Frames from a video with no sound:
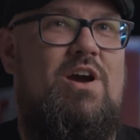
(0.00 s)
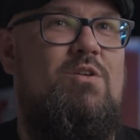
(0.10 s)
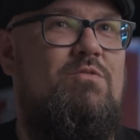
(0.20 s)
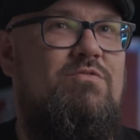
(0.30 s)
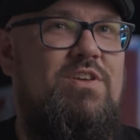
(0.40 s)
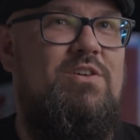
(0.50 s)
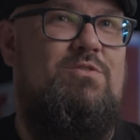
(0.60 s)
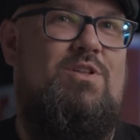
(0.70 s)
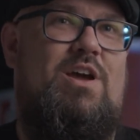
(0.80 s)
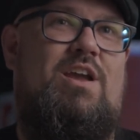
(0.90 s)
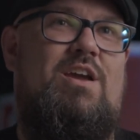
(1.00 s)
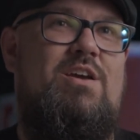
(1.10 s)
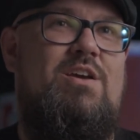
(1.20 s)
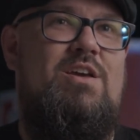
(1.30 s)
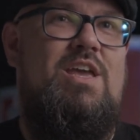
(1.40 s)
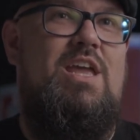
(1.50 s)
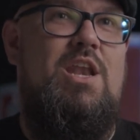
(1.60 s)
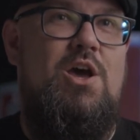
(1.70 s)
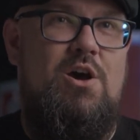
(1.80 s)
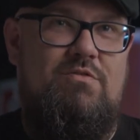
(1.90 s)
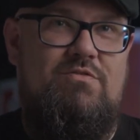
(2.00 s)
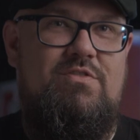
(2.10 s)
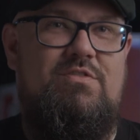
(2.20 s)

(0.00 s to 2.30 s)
I don't feel like enough